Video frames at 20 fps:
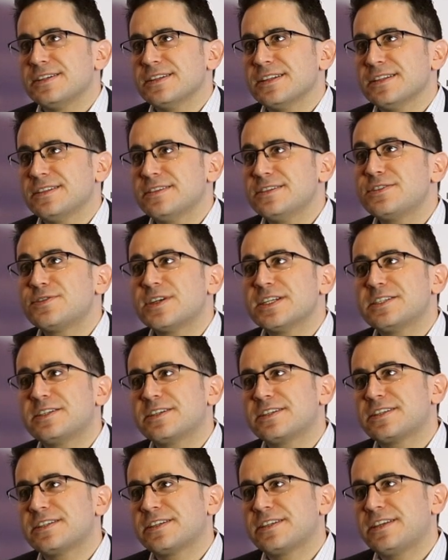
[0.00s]
It's
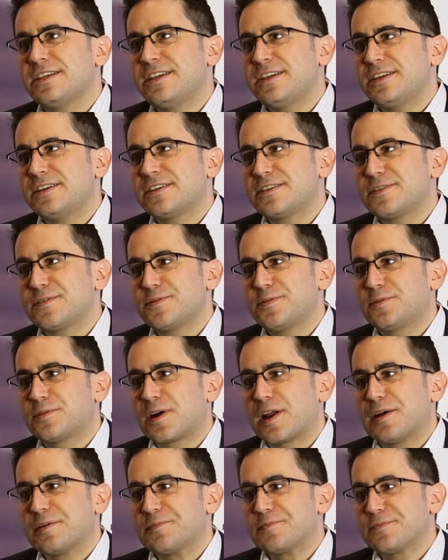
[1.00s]
interesting to hear
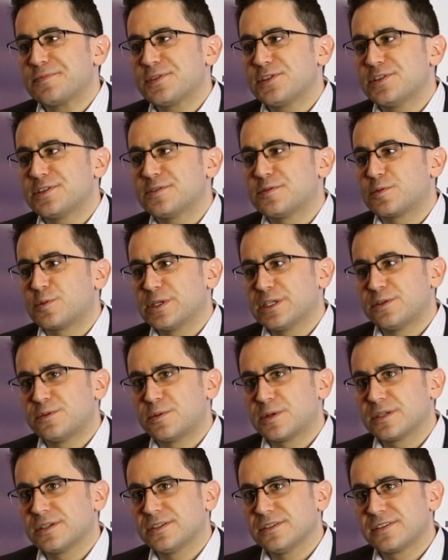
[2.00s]
from sort of
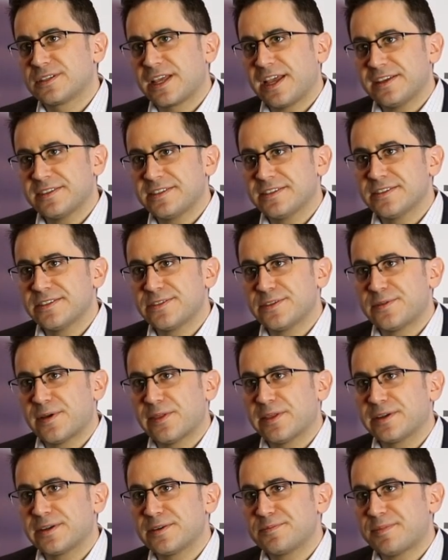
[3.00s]
real-world cases of
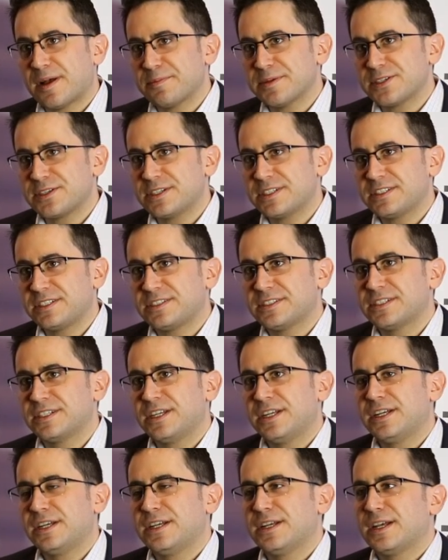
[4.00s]
other publishers.
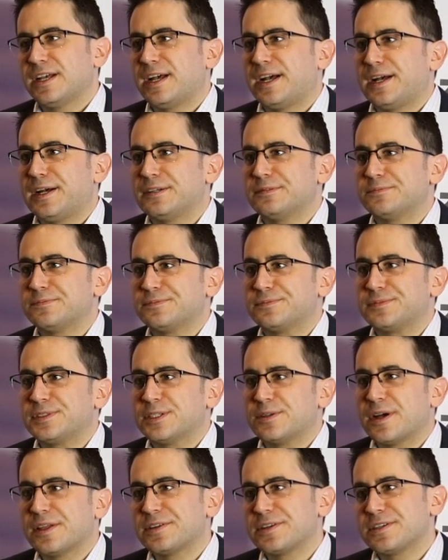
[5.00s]

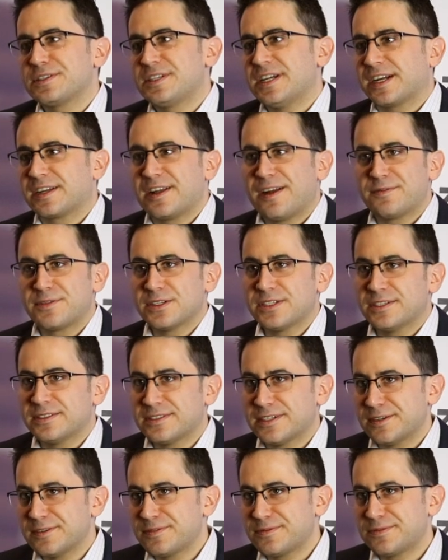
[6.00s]
So other tech
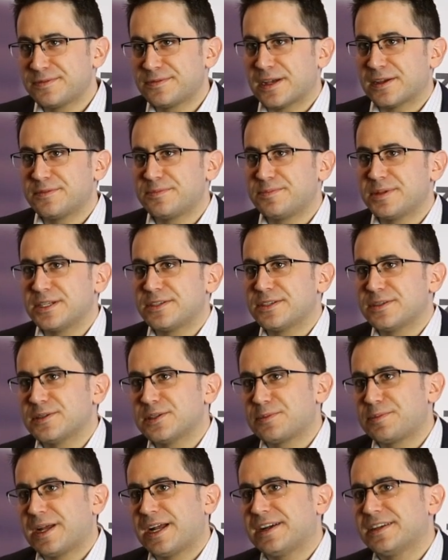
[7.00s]
conferences I've been to in
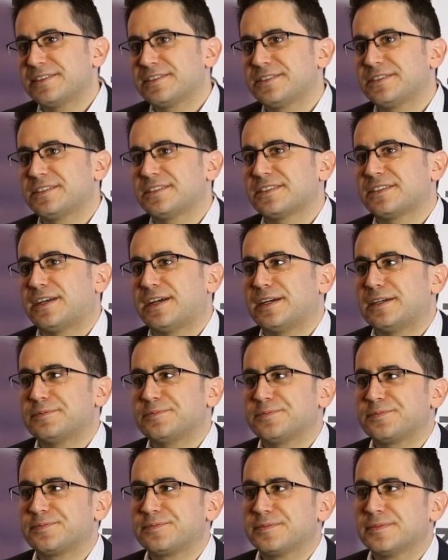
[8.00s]
the past
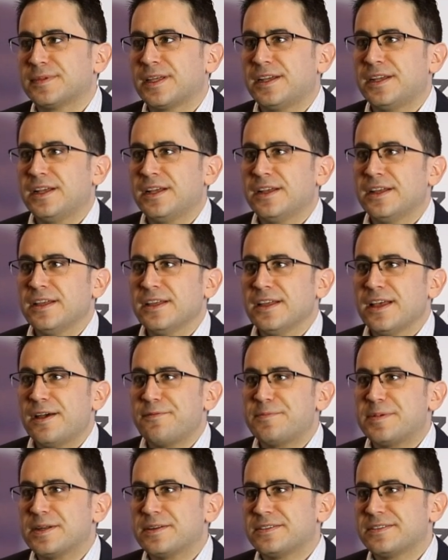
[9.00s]

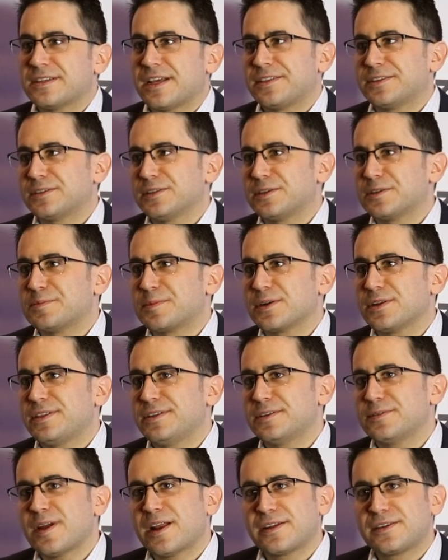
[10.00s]
have been either a little more
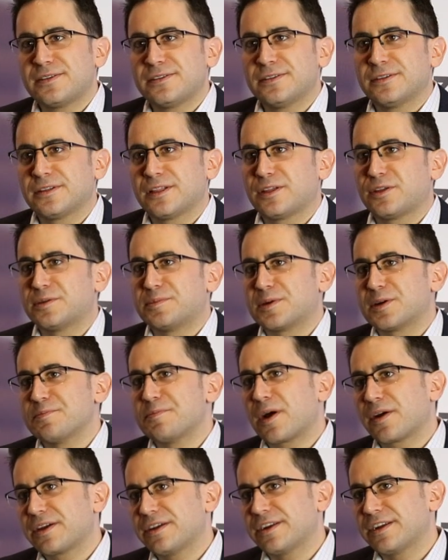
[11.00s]
theoretical or a little more
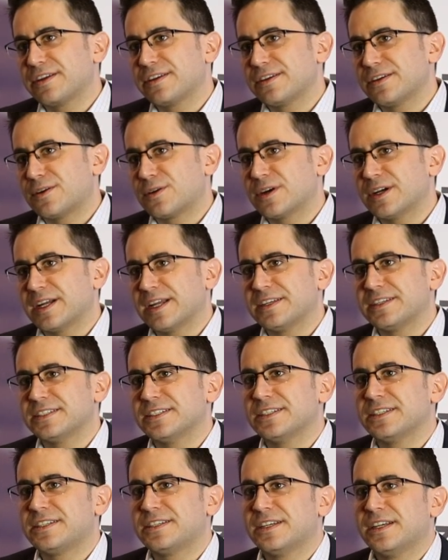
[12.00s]

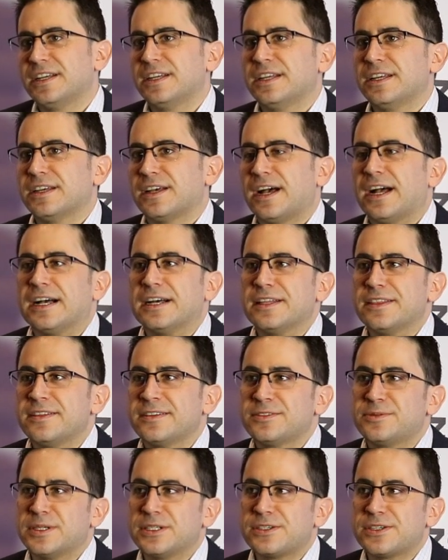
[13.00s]
marketing-oriented.
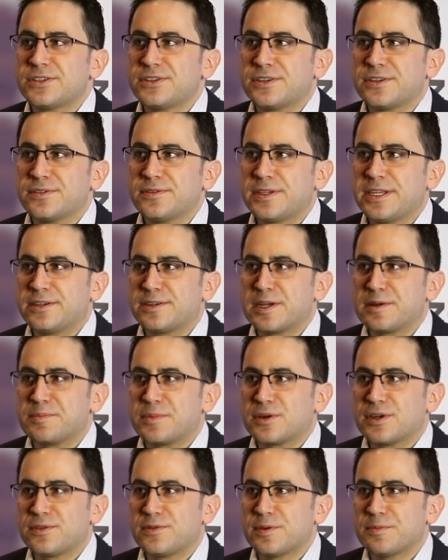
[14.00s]
This one you're sort of hearing
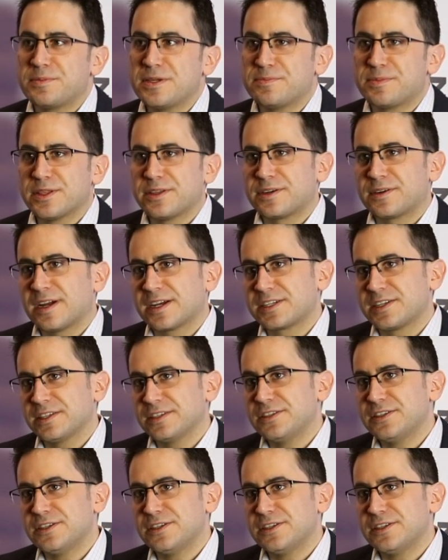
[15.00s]
more from people that are actually